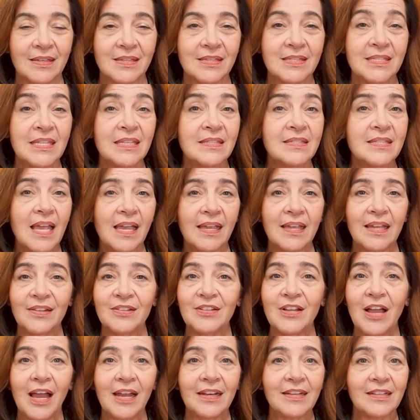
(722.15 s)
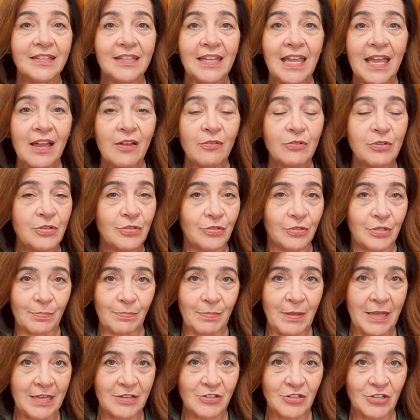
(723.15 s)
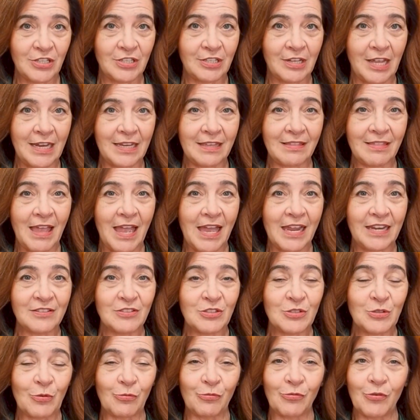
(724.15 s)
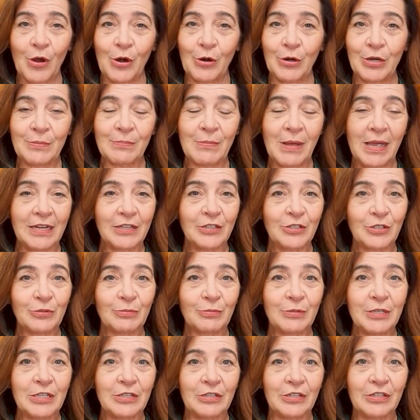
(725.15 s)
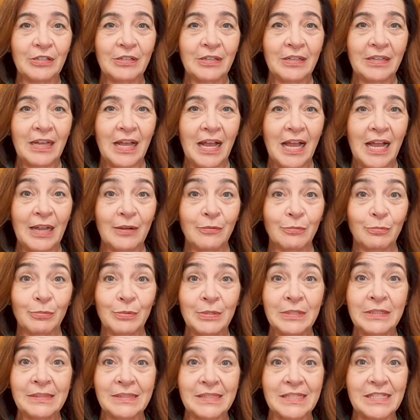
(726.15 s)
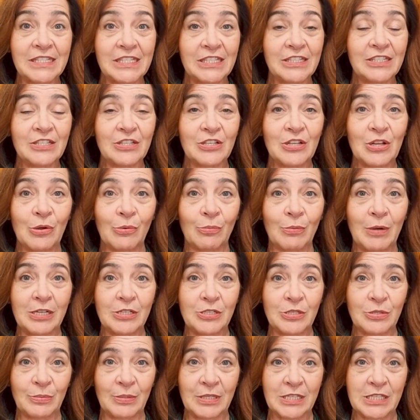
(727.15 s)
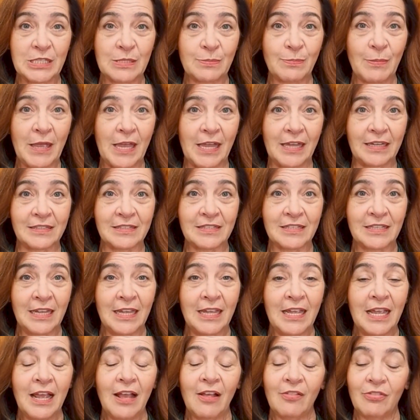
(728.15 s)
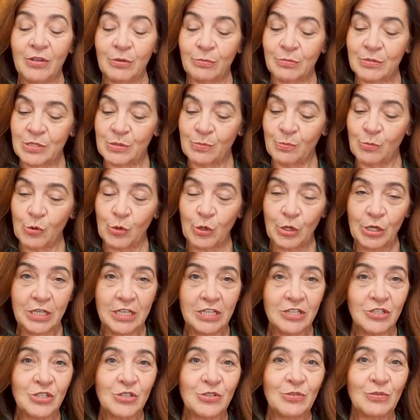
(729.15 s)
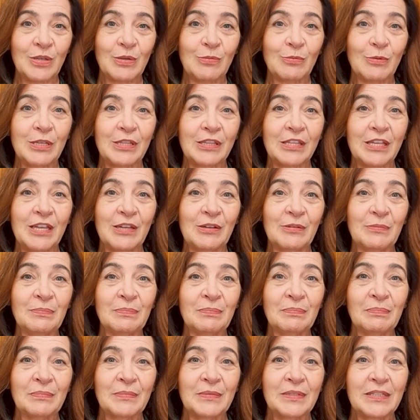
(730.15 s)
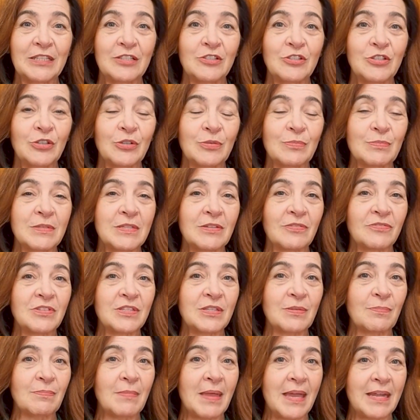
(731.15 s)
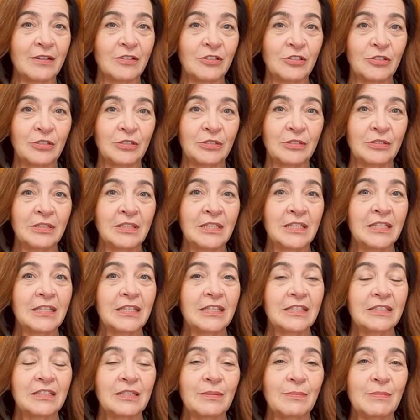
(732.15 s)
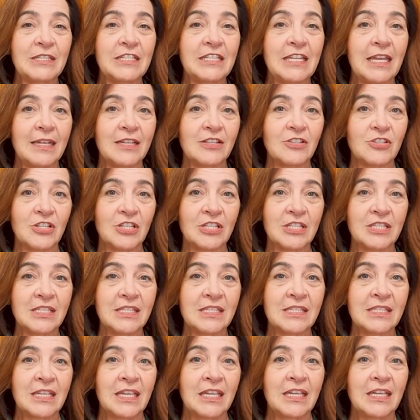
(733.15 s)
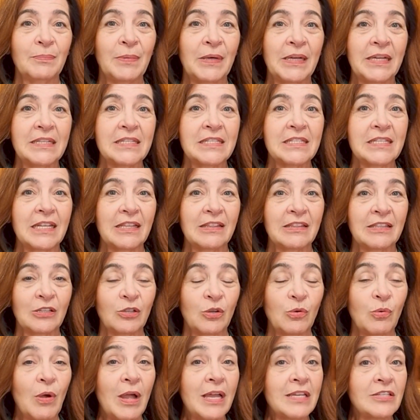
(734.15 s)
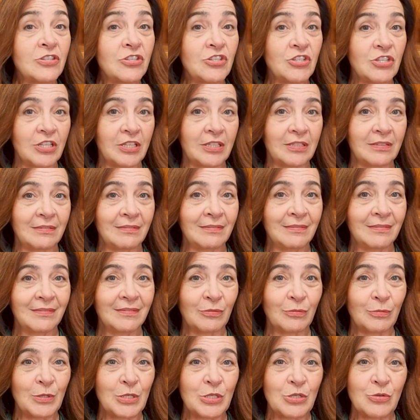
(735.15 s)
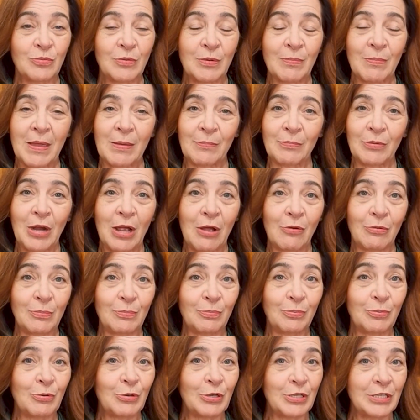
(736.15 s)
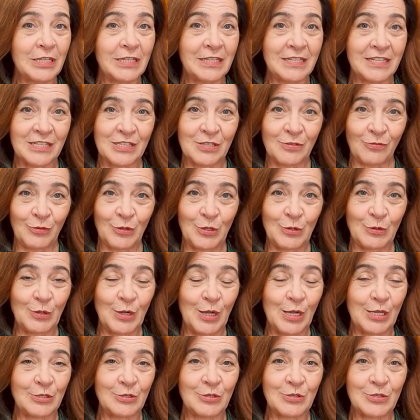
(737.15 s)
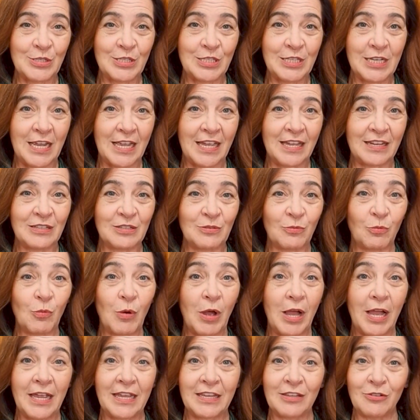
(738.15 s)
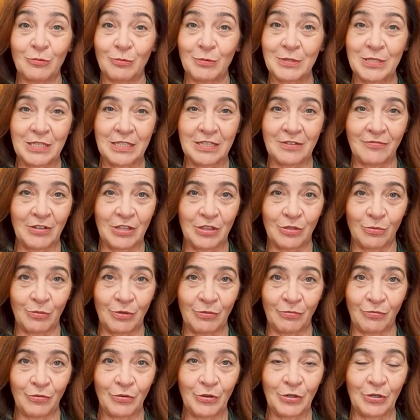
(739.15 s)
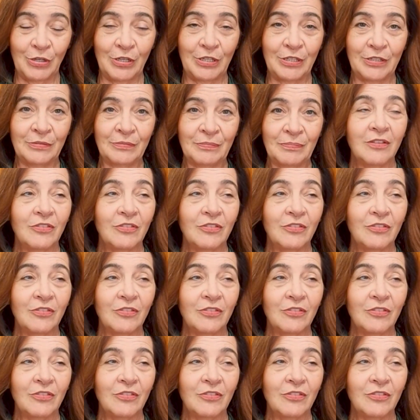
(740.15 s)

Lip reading: Since I had not encountered a patient like that so far in my career, I really didn't know what to expect. There was more history with him in terms of some medical limitations, but the question, which remember how important it is for you to understand why you're receiving the referral.